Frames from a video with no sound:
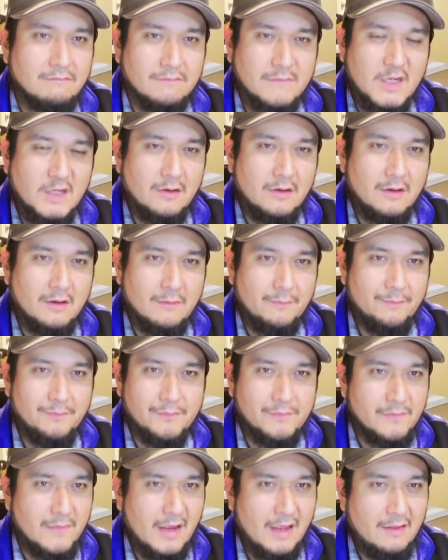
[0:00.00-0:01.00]
You know,
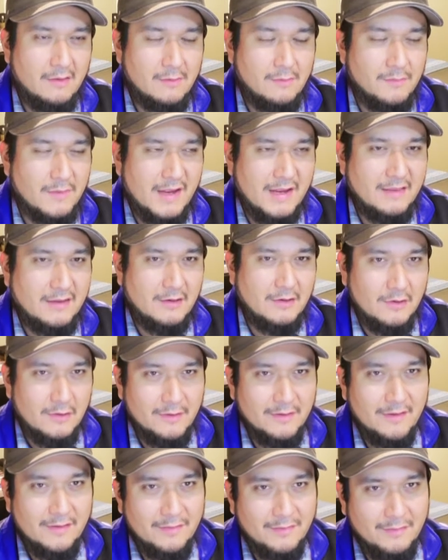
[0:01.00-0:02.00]
I don't mind the
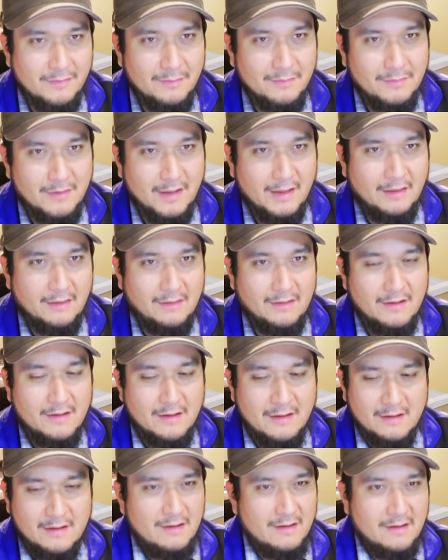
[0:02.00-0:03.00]
noise, and
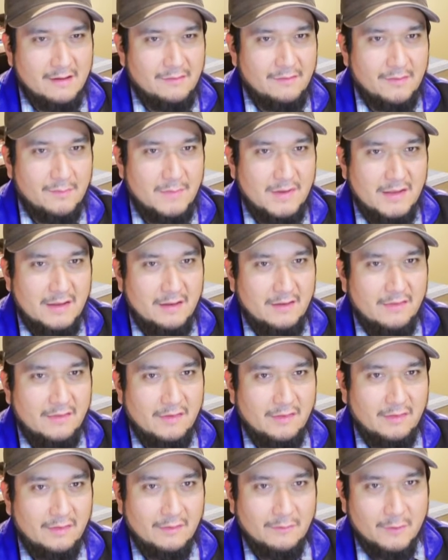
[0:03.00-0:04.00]
for me, it's
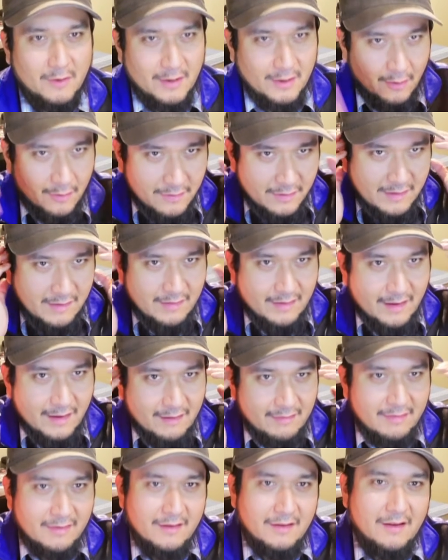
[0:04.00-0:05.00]
just wearing all these
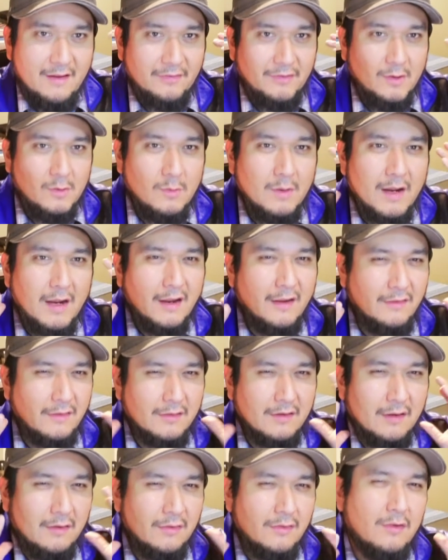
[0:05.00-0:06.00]
headsets after a while, it
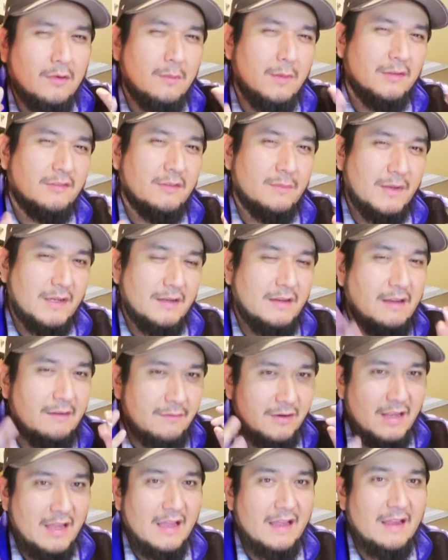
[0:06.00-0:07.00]
just gets so much. I mean,
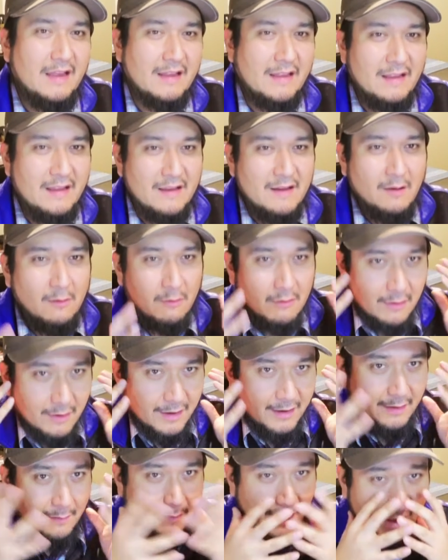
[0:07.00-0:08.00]
even I,
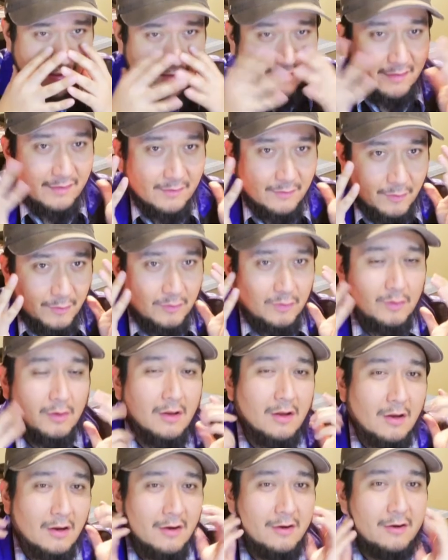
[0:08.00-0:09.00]
wearing a mask for too
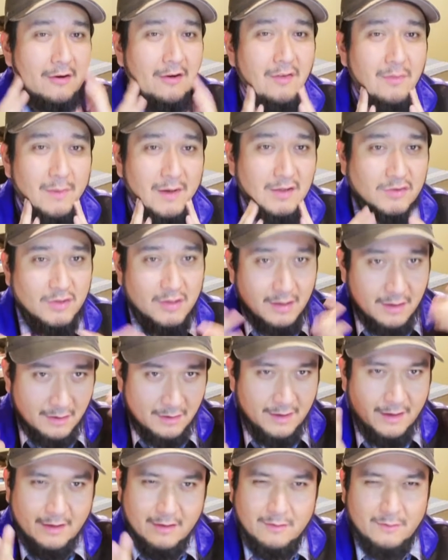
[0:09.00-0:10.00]
long hurts my
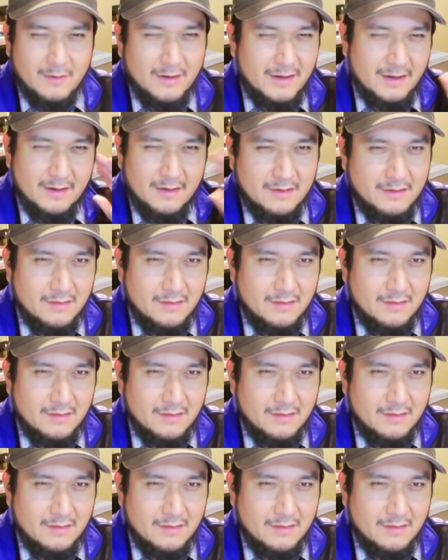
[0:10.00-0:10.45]
jaw, and I don't want to